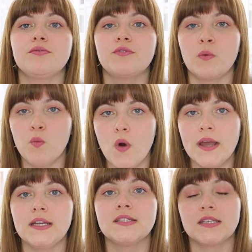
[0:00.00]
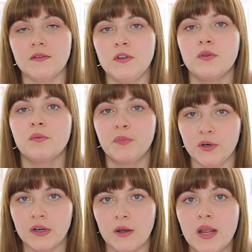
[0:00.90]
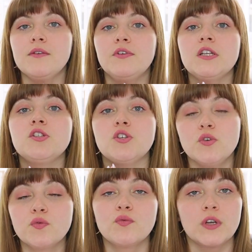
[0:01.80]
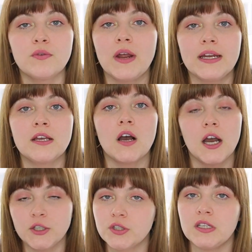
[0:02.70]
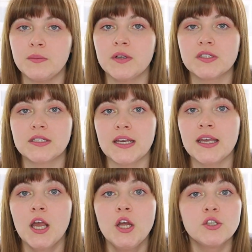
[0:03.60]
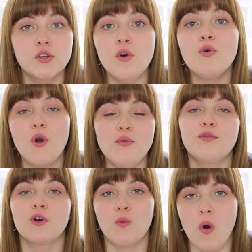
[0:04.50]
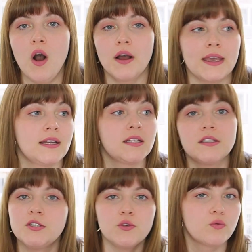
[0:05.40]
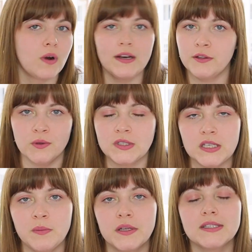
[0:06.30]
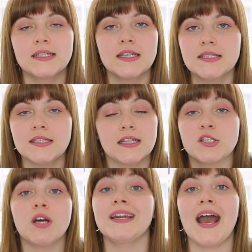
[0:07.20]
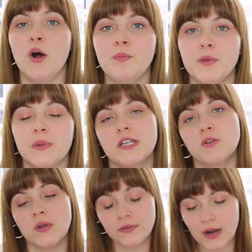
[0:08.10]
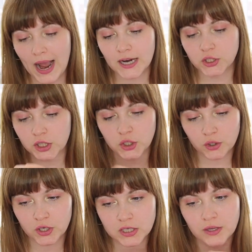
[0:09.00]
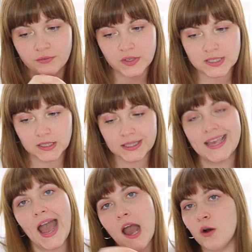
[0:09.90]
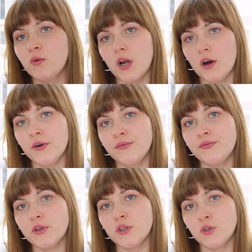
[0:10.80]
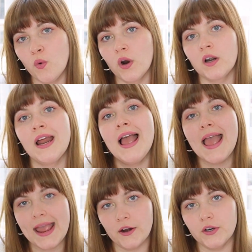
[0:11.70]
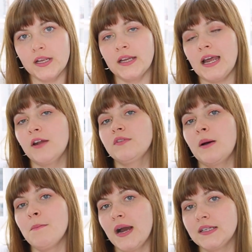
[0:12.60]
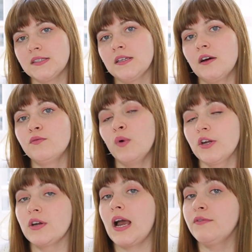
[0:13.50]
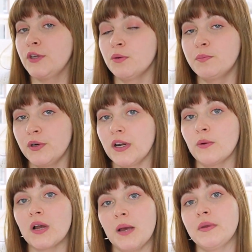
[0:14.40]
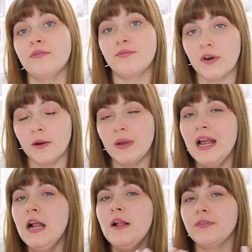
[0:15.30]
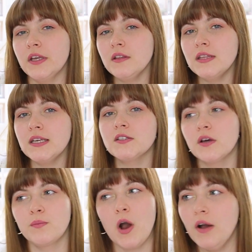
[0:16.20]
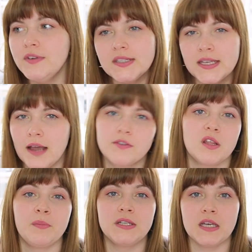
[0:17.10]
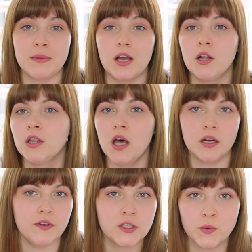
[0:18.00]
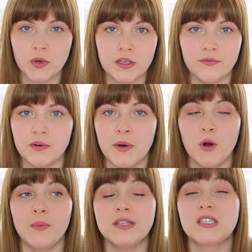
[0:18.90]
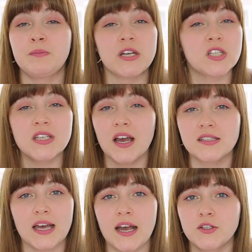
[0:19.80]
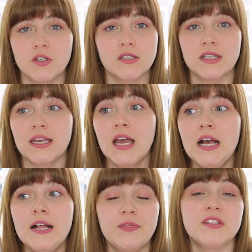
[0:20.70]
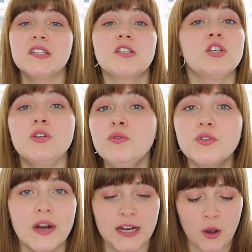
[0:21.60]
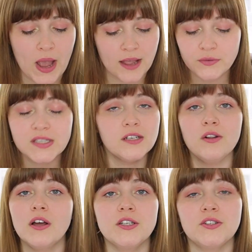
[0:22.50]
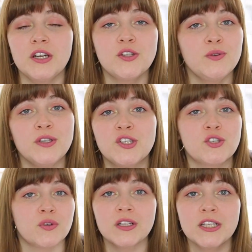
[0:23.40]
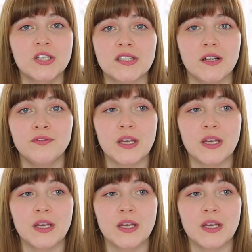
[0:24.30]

from what is giving you the burnout. If it is you rewriting 100 emails a day, don't go for a walk and continue writing those emails. That doesn't that's not going to help you because you never actually took yourself physically out of your area and out of that mindset of where you're having your burnout coming from. The other thing is, obviously, after the pandemic, a lot of us are working from home, especially us actors. Like, this is huge right now. Every single audition I do is strictly just self